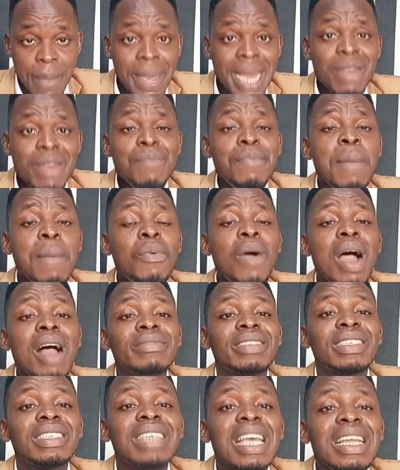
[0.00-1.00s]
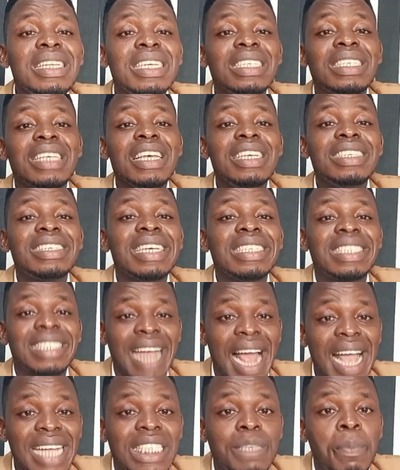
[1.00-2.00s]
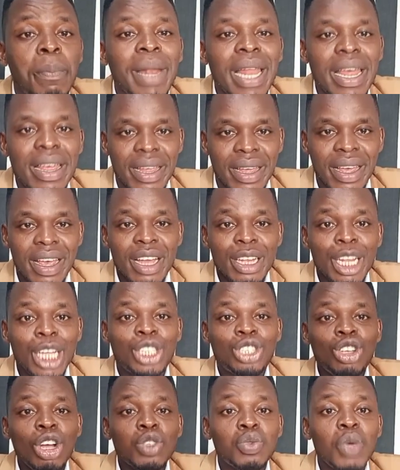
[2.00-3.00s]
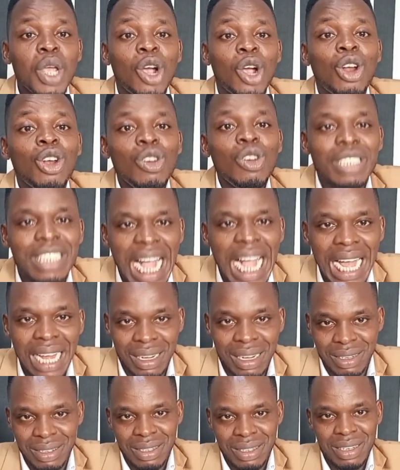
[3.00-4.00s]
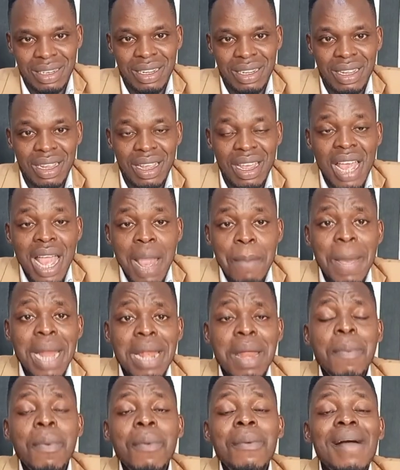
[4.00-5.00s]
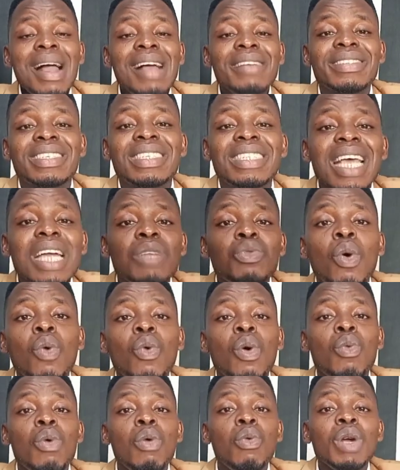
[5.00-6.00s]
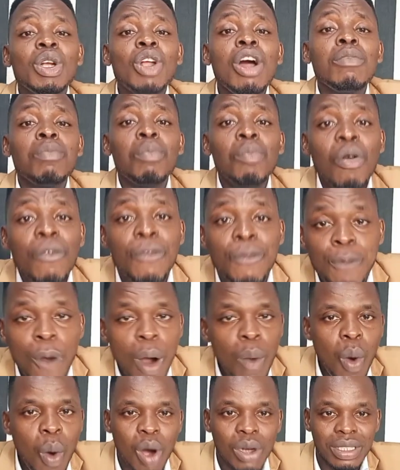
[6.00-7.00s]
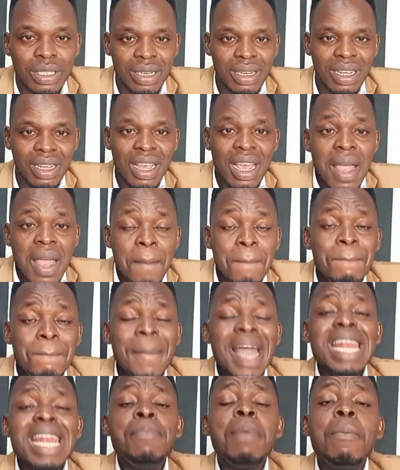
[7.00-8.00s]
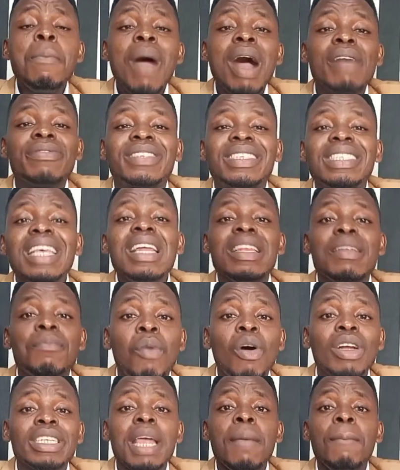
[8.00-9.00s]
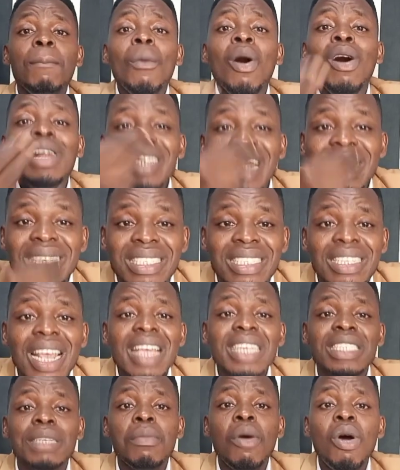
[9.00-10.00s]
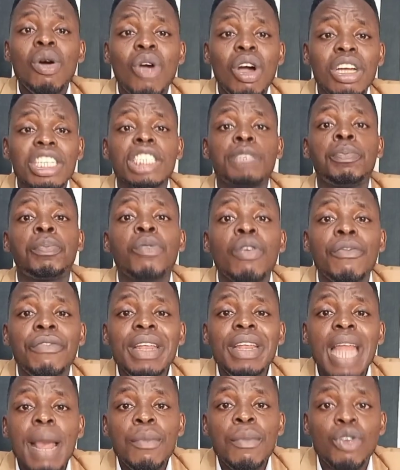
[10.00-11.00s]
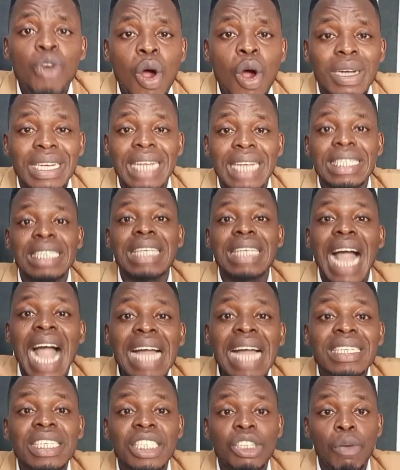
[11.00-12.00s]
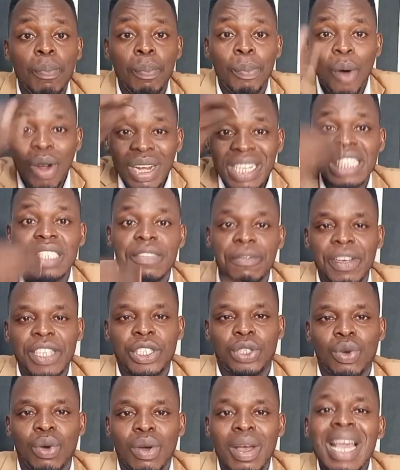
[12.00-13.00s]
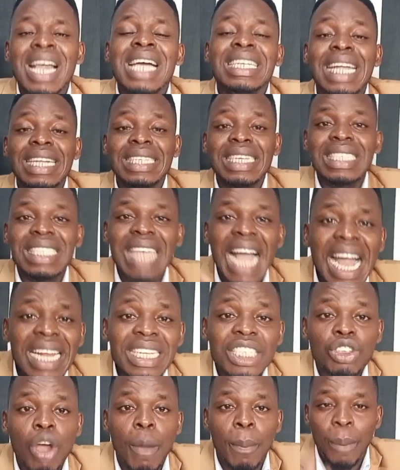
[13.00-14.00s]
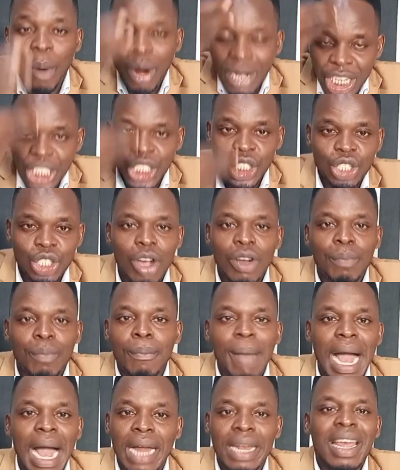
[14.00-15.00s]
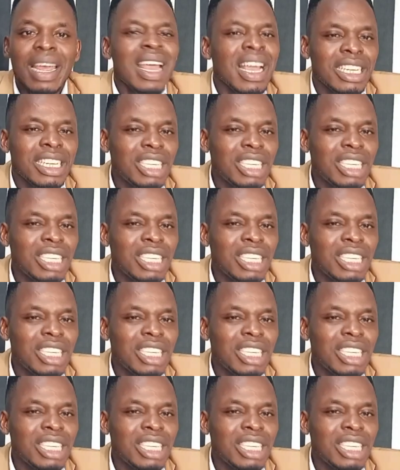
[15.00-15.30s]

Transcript: Many people have said it's a, it's a child's play. The church will close down. Many people have said we, we, we will not move forward. Many people have said, but the more they say it, the more God is proving them wrong that His hand is upon this vessel, that His hand is upon this young man.